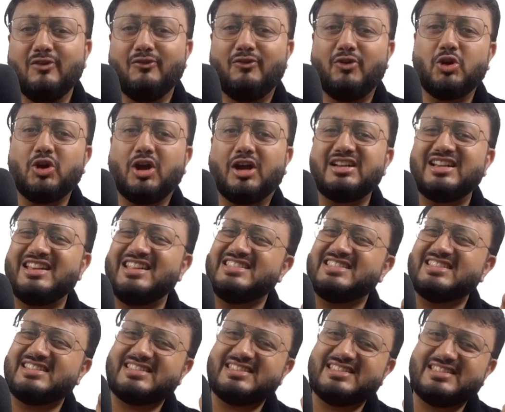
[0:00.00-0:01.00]
for at
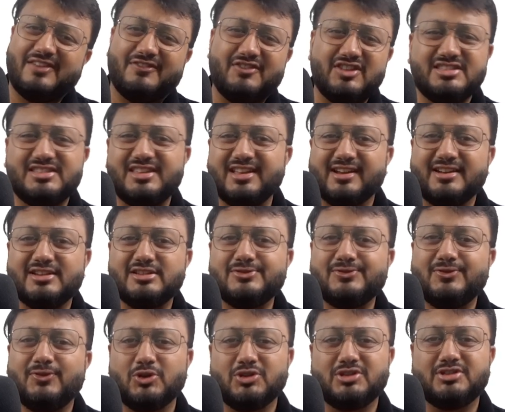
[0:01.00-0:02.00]
least 7 seconds
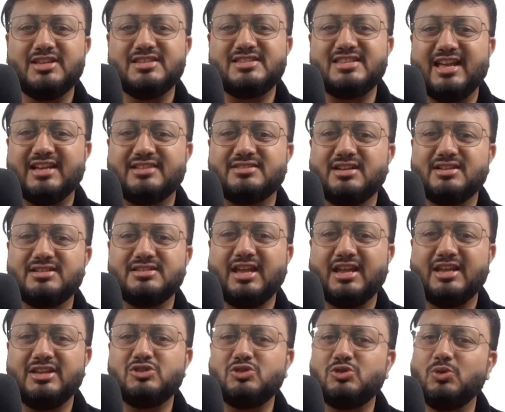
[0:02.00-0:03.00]
for this
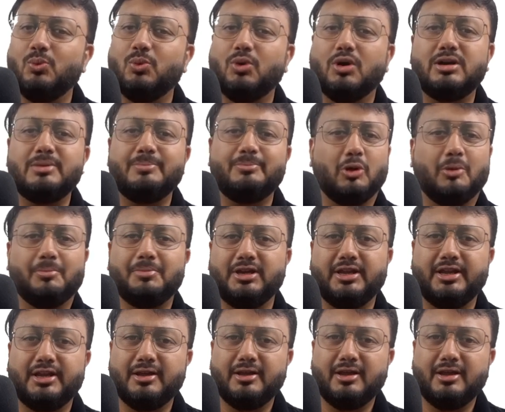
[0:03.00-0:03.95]
exercise to work properly.